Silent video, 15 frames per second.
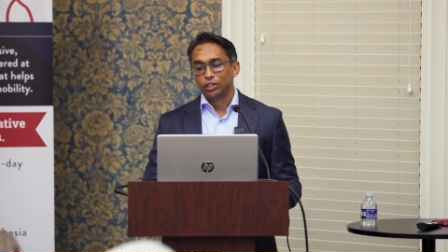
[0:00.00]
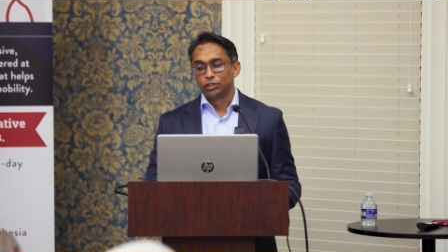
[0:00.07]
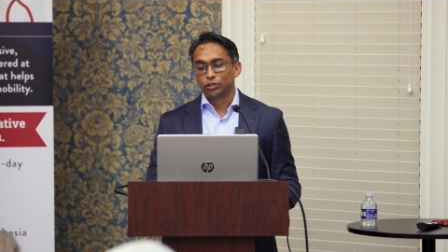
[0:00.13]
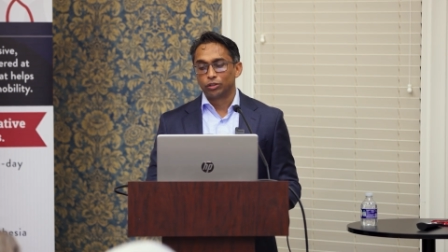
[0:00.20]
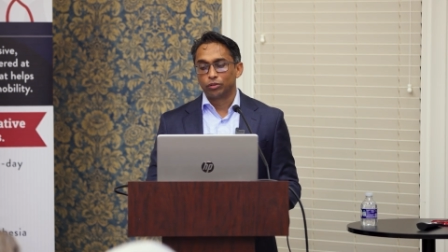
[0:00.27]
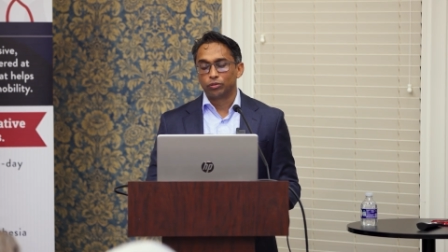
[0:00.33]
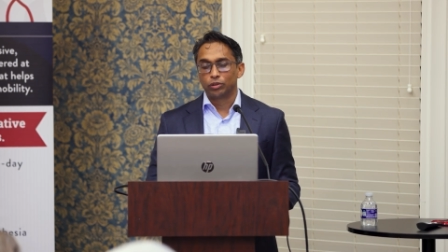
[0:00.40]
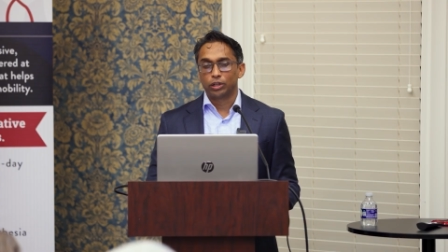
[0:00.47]

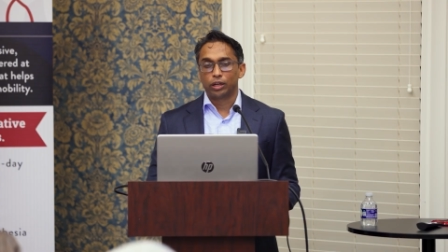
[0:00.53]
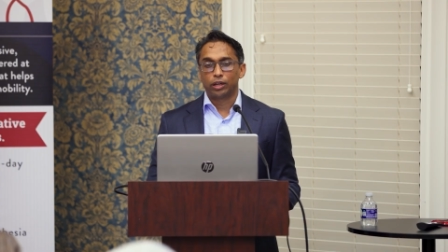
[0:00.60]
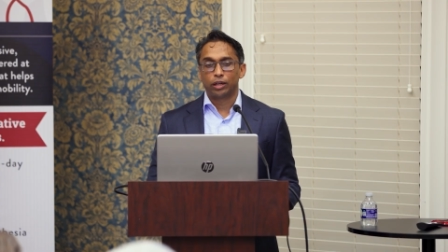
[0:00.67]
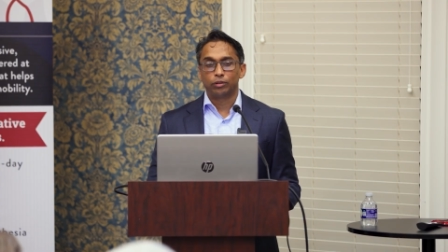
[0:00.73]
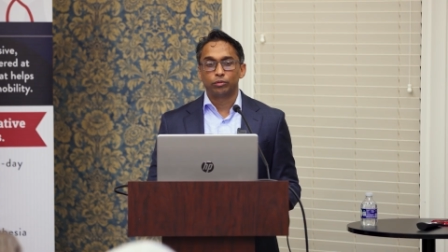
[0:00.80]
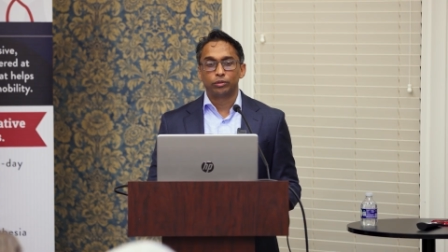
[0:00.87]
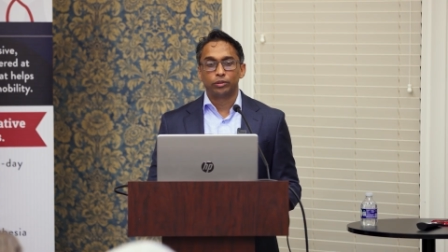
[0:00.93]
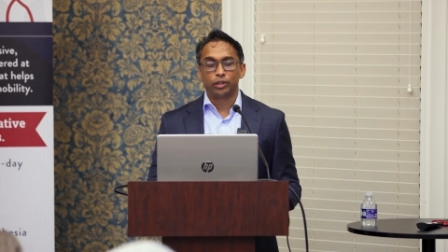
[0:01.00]
So I
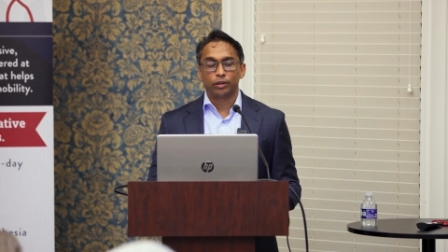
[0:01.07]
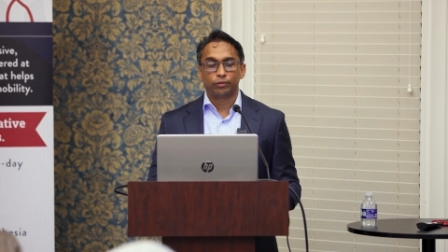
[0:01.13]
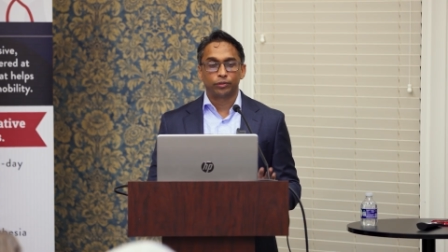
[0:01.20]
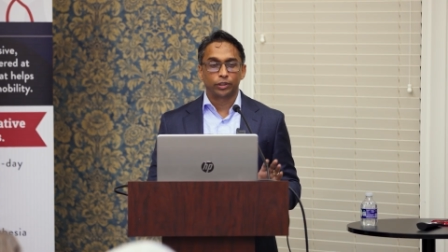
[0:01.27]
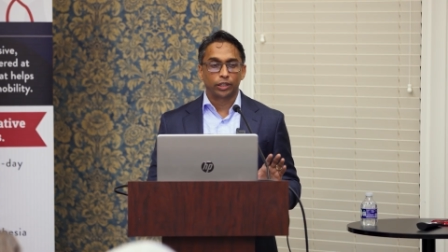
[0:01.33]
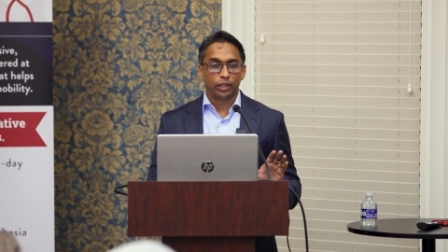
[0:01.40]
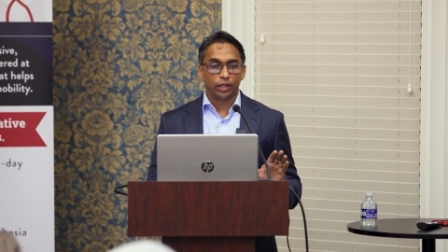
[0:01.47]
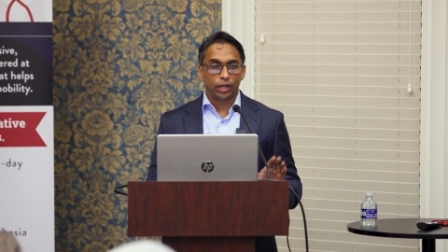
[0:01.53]
would
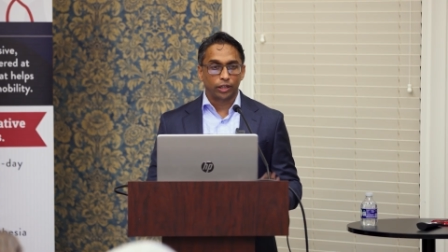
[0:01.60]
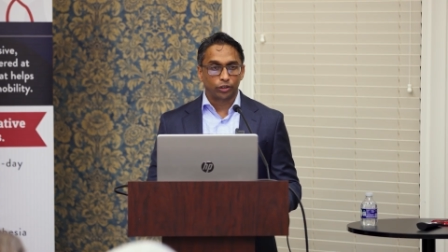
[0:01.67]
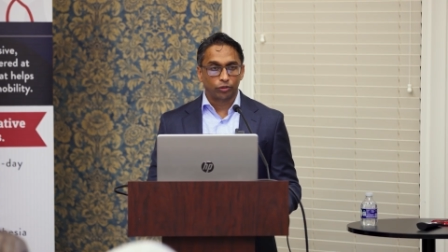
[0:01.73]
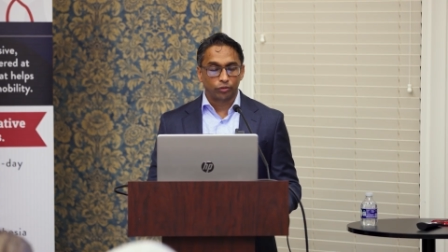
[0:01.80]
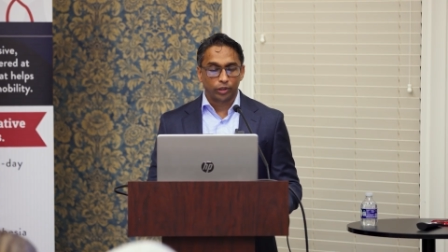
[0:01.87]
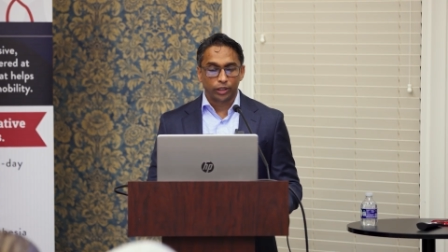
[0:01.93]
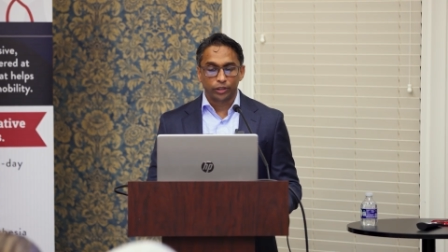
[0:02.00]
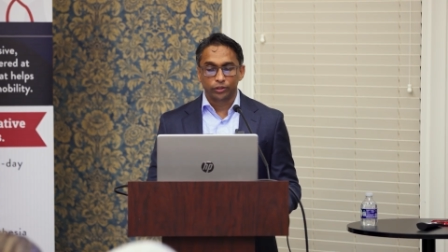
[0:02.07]
definitely get
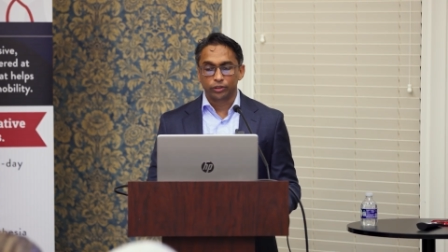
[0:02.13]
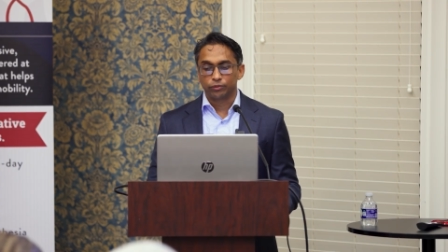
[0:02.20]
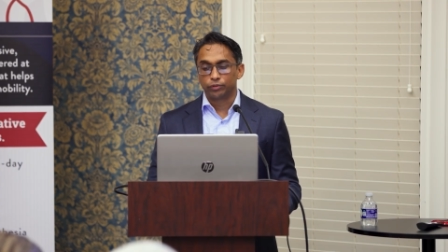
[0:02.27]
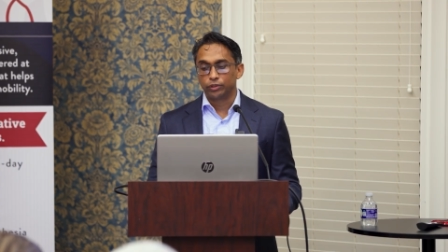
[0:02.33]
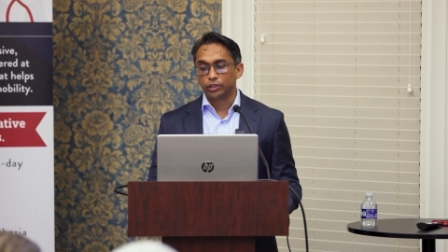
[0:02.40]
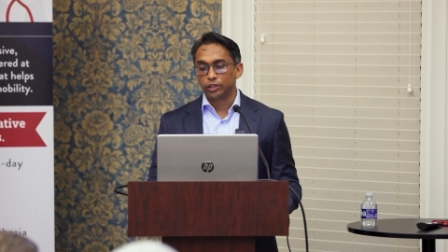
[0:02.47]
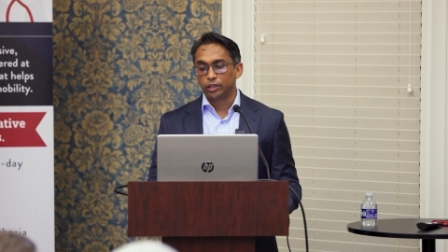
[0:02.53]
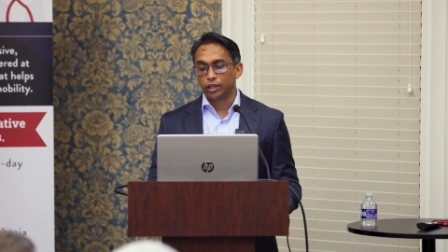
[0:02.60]
x-rays if
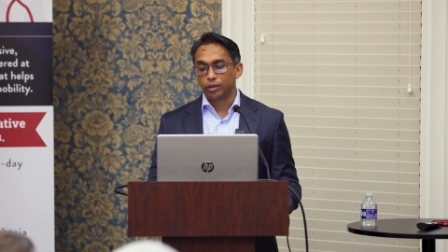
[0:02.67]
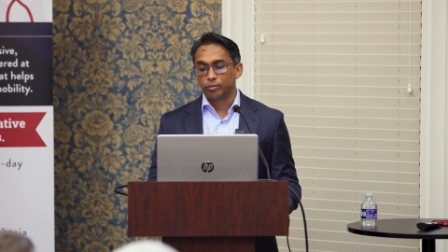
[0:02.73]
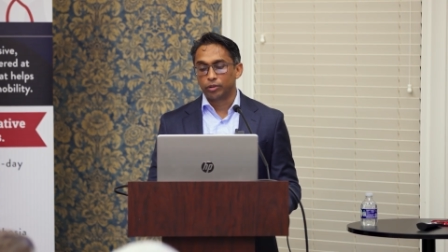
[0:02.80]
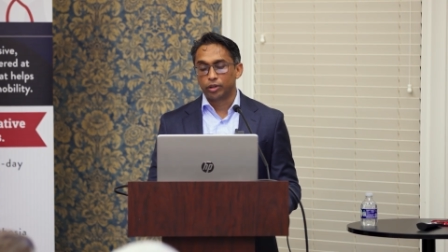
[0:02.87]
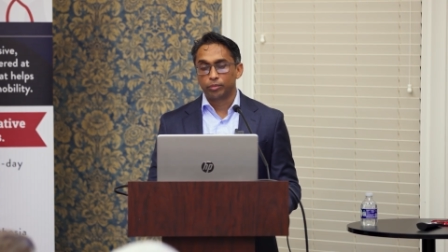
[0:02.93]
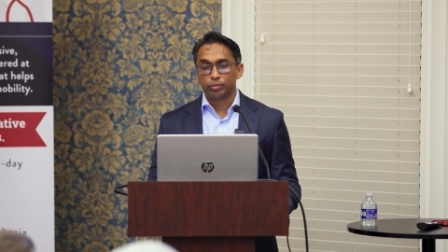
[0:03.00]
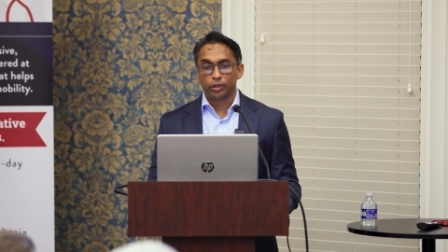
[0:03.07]
you need an MRI.